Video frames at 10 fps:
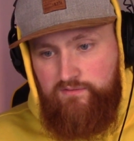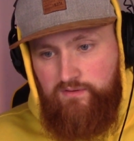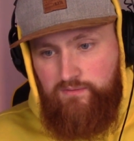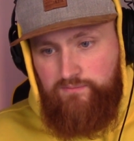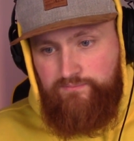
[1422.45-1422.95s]

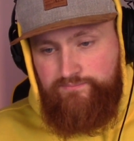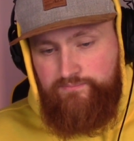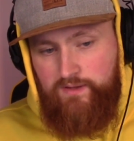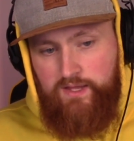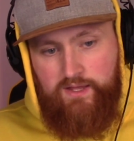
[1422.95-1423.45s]
oh,
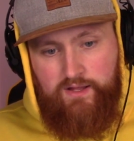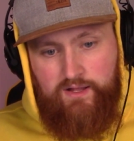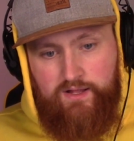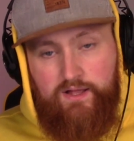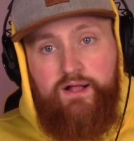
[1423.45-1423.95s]

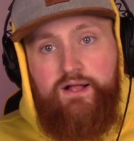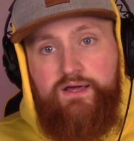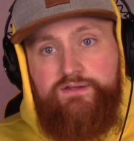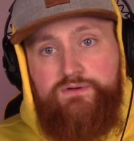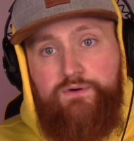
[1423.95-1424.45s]

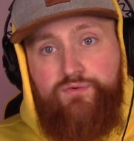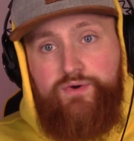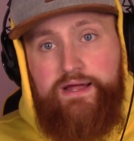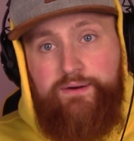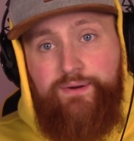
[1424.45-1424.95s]
it's over
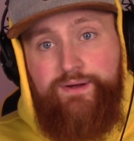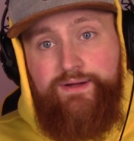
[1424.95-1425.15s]
now.